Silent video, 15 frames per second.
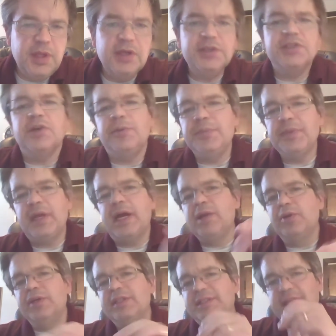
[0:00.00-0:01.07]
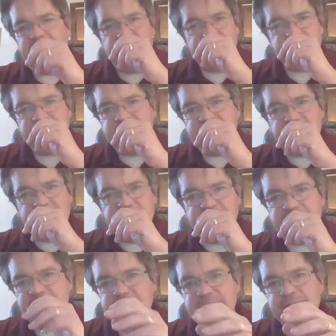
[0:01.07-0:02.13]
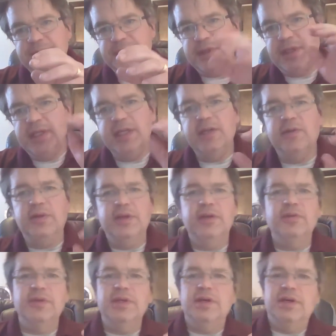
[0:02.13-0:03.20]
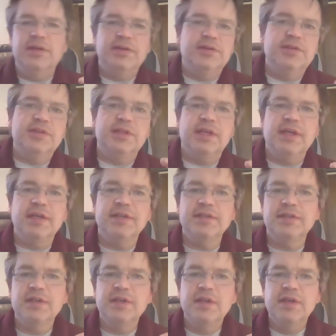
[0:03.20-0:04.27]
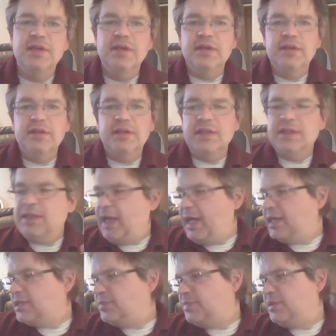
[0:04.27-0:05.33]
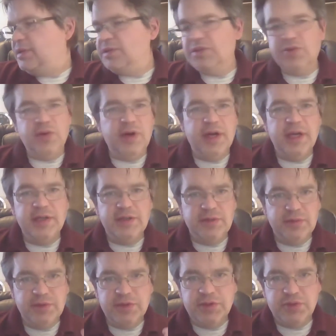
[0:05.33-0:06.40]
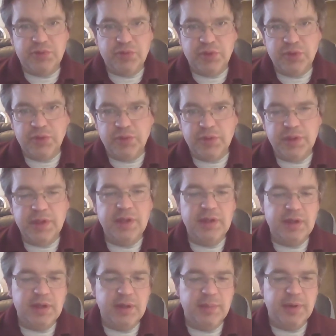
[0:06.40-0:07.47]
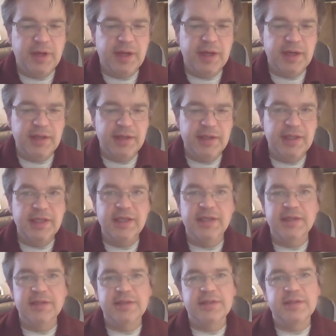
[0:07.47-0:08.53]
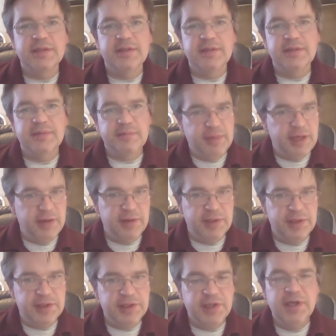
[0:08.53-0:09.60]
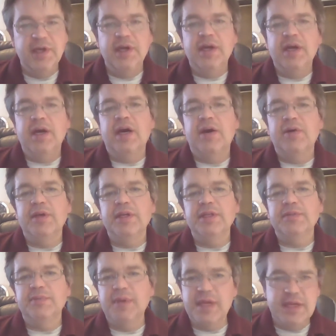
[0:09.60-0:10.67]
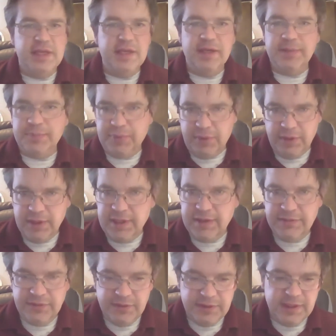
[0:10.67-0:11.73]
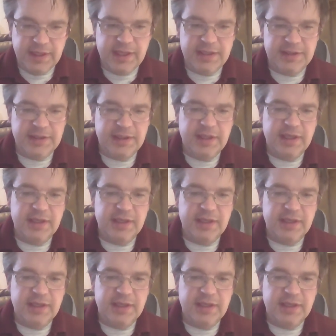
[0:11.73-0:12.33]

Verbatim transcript: So I look at Tom's intentions. He clearly understands that Gatsby is trying to intrude upon his marriage how he's making a play for Daisy.